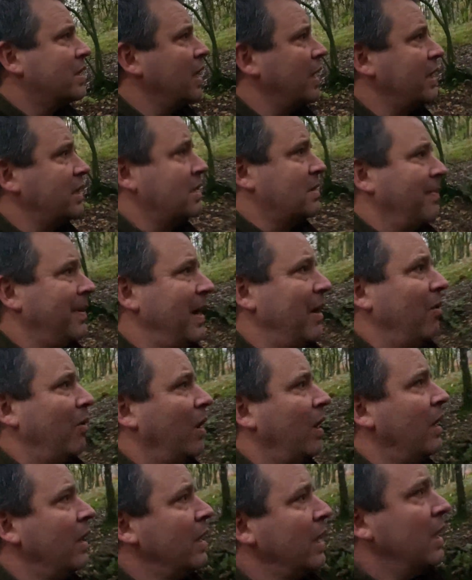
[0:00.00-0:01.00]
It's
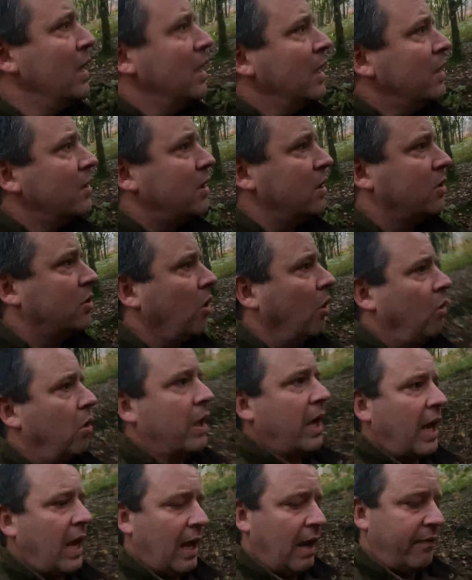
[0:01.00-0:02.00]
about the dog
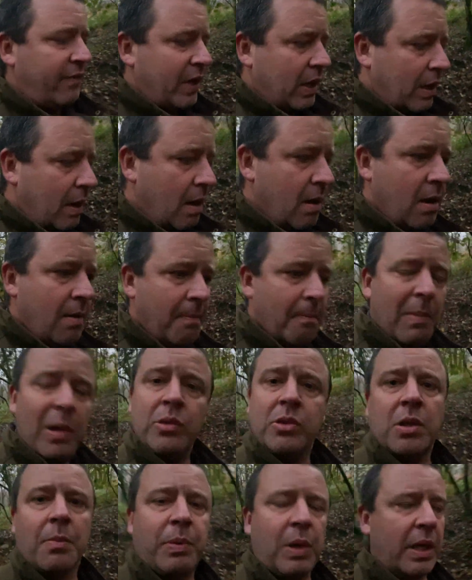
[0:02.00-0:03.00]
having
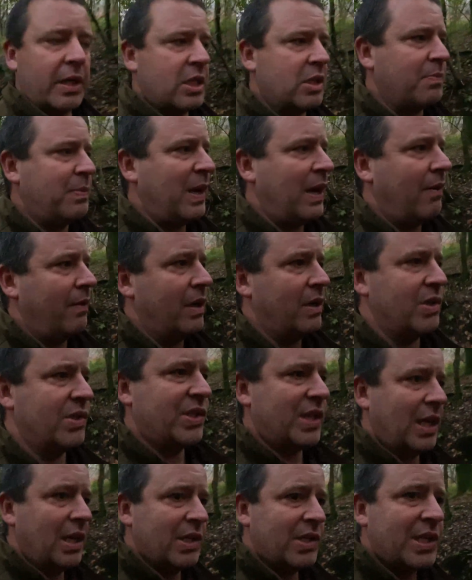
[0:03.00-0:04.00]
multiple
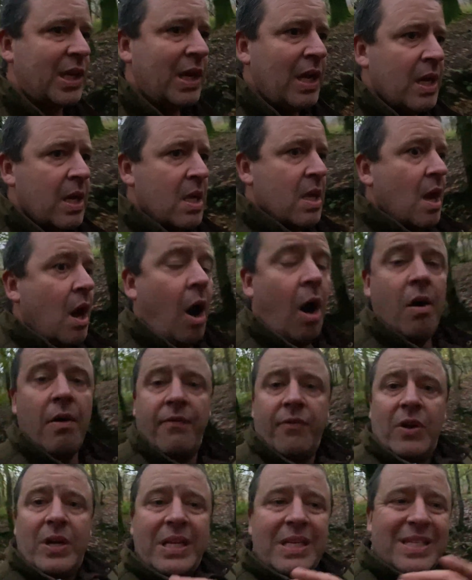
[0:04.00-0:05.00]
experiences
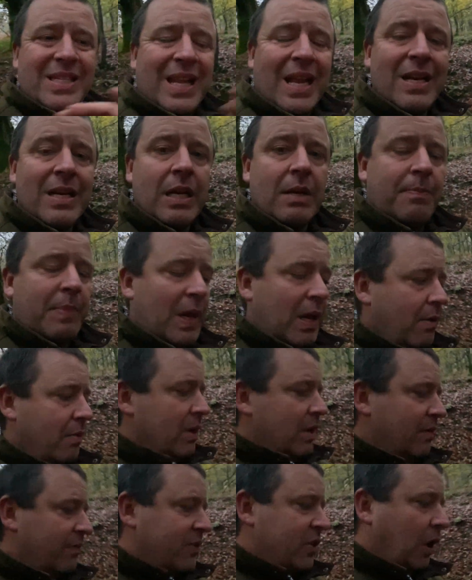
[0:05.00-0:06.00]
over an extended
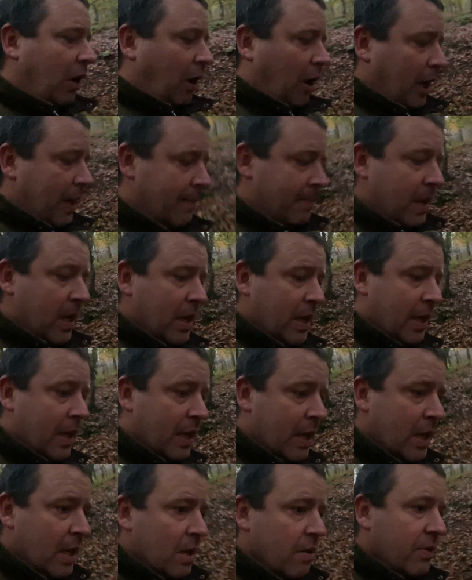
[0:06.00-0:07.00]
period of time
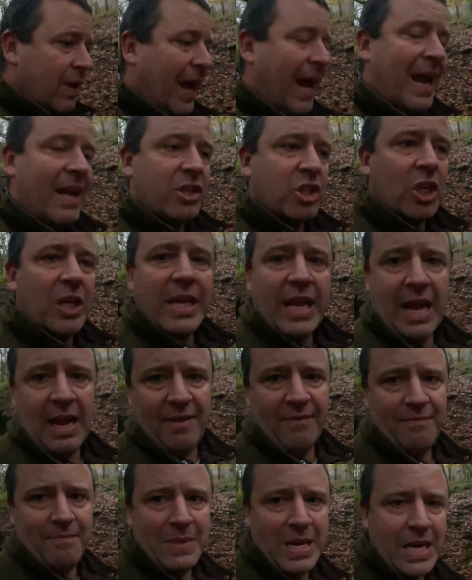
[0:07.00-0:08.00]
that actually
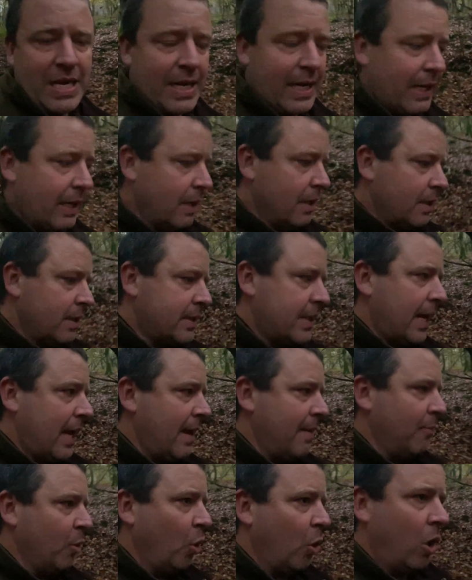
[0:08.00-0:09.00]
have meaning to
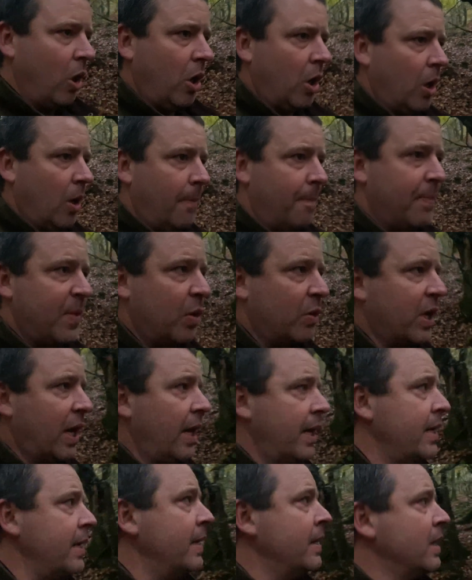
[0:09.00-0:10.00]
him or her,
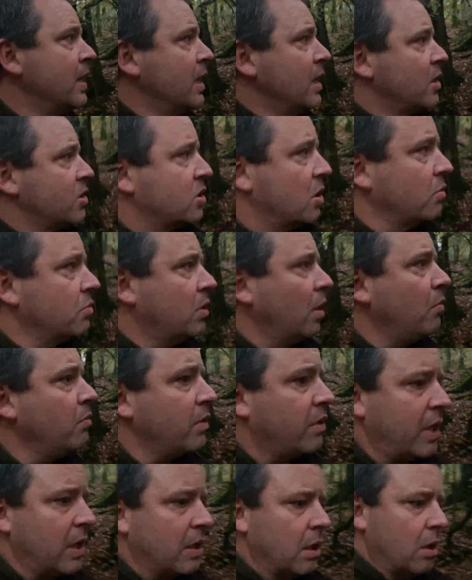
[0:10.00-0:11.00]
okay? So
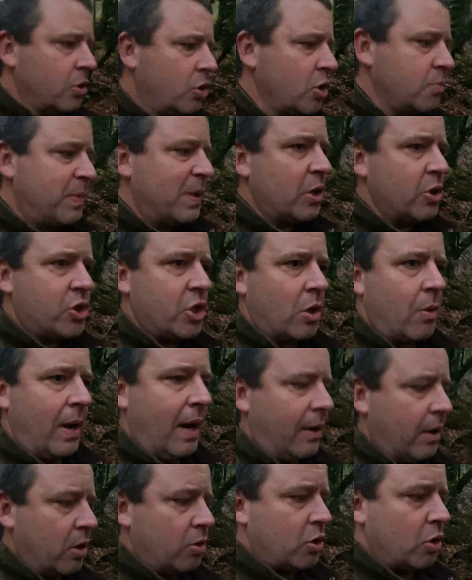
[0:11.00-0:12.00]
don't think that just because you go
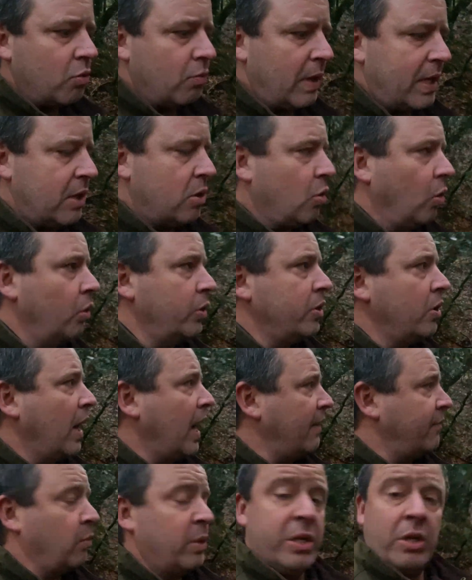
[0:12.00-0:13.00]
out and can do recall, you're
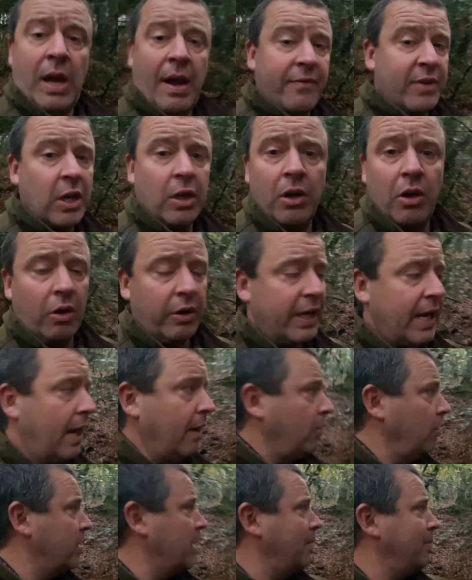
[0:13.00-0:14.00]
having a look now.
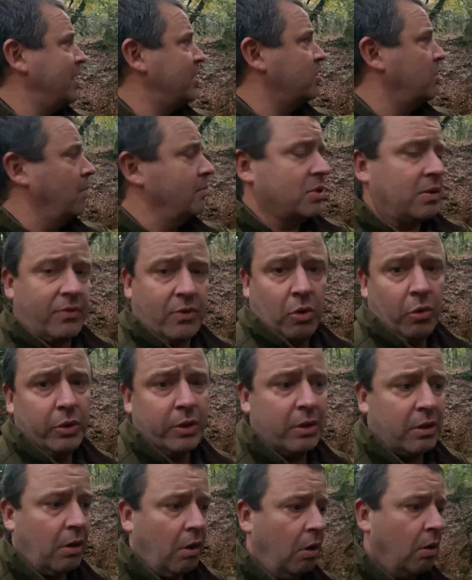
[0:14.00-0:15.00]
Look how many times I've called
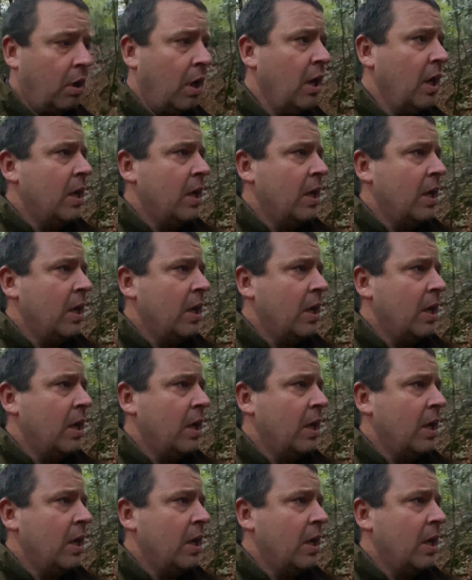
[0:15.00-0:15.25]
the dog.